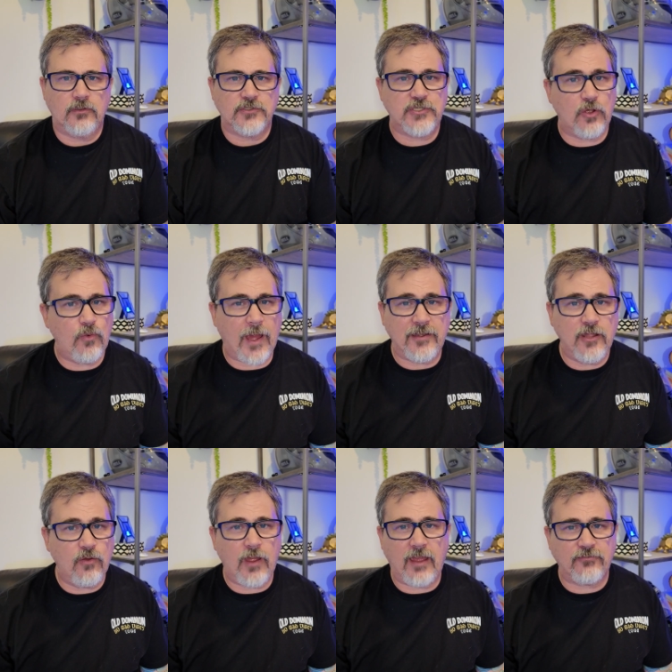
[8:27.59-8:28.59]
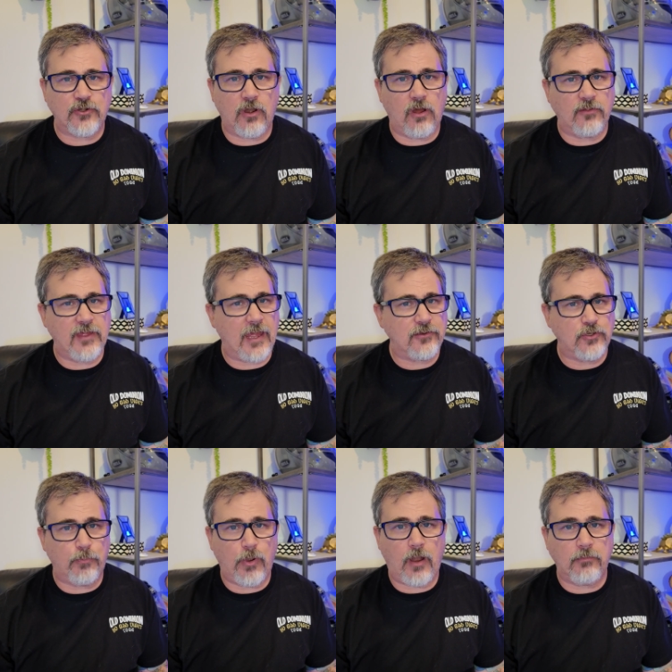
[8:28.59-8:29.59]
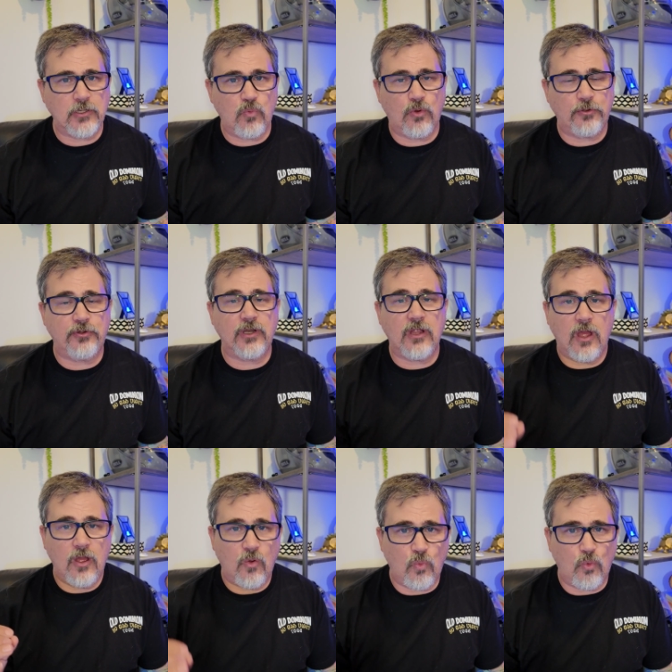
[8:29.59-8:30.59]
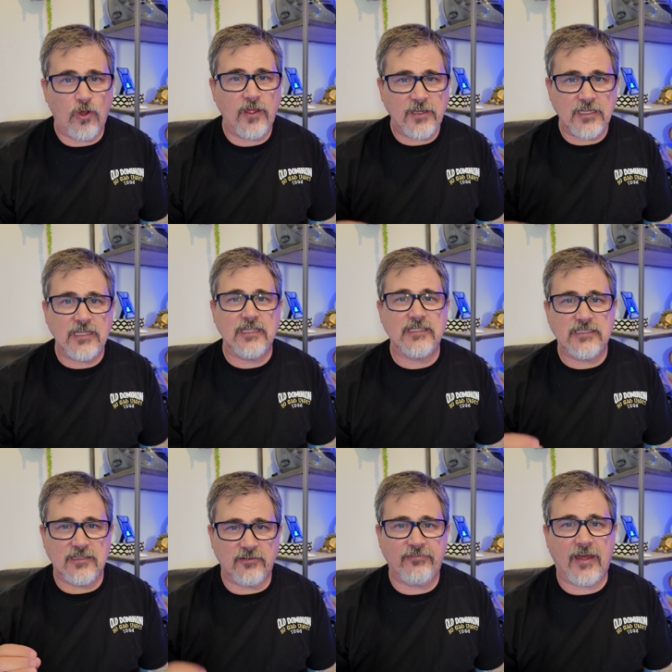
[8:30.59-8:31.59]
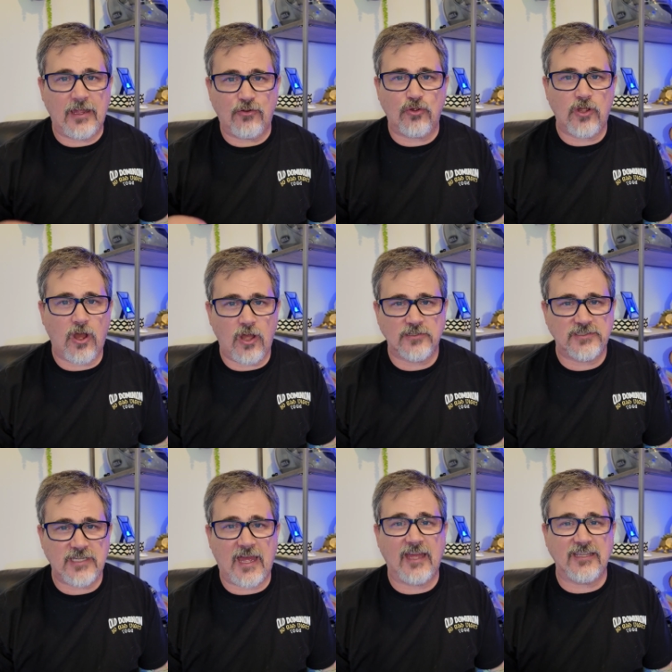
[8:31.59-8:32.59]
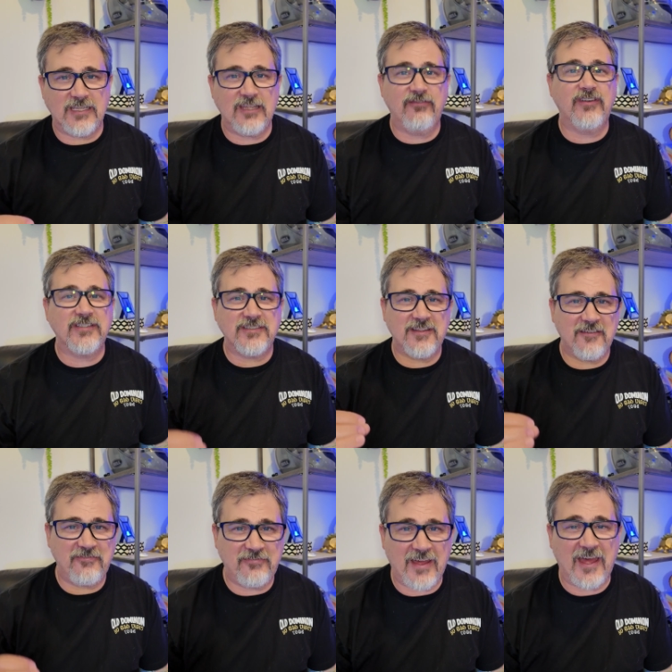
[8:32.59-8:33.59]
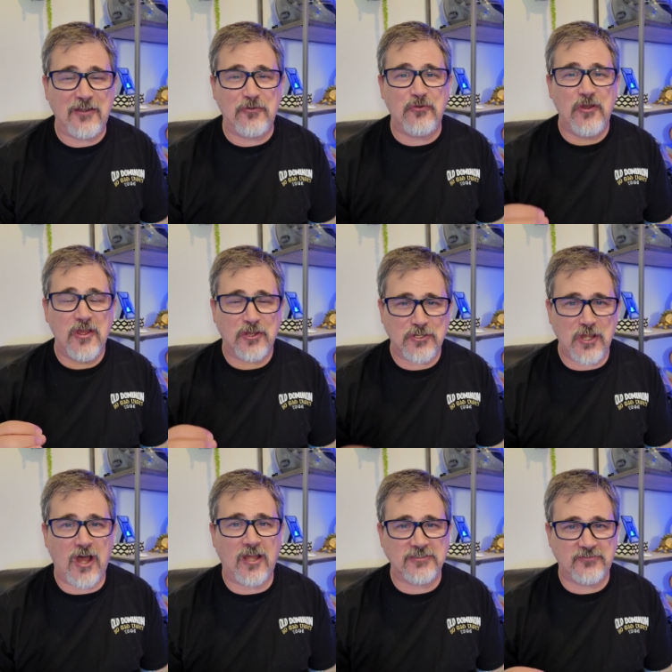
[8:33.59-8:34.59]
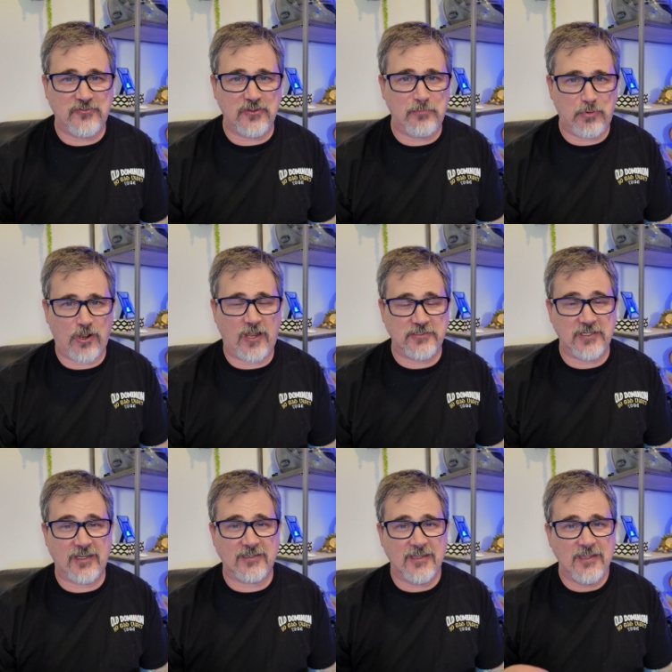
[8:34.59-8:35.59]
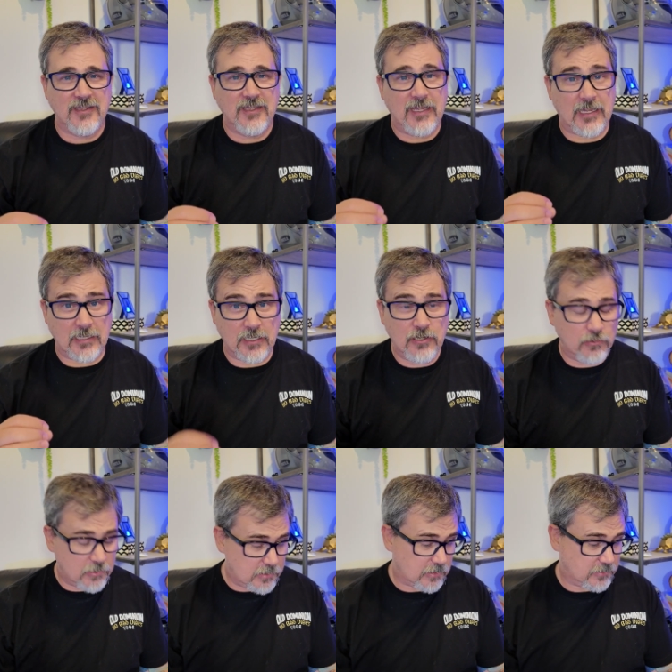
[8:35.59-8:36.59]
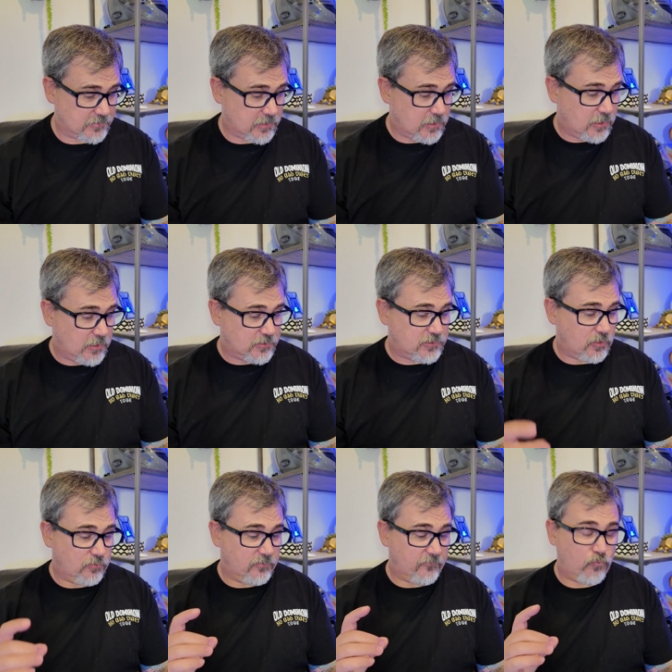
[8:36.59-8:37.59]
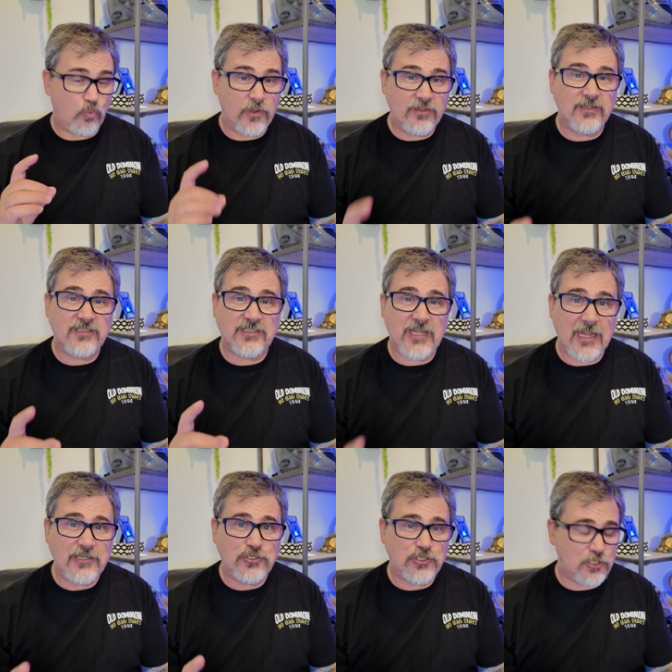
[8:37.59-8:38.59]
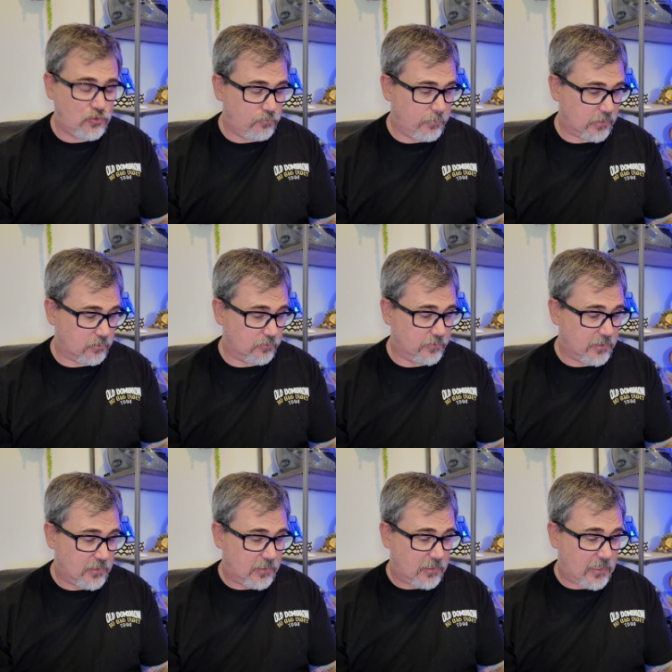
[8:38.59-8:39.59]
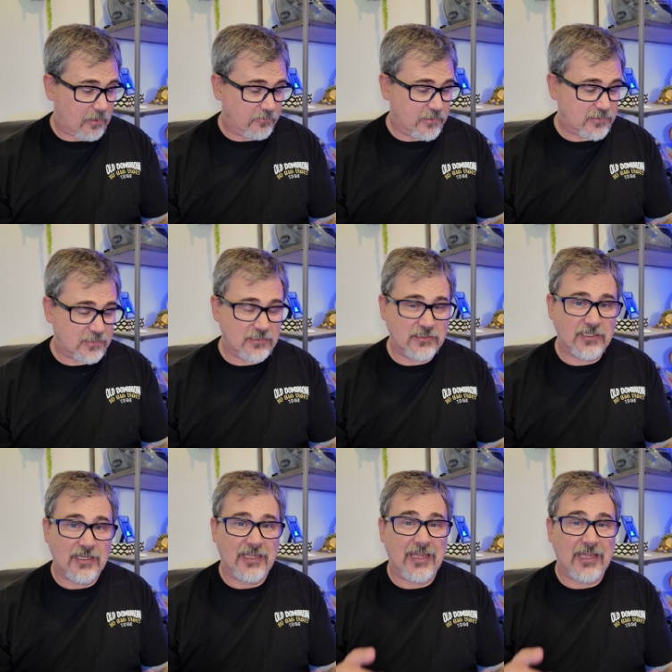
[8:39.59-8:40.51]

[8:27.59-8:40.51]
So I know after all that, you're probably wondering, what is the final cost, Ty? Give us the final cost for the project. And here it is. So with the stage 2 build, now this is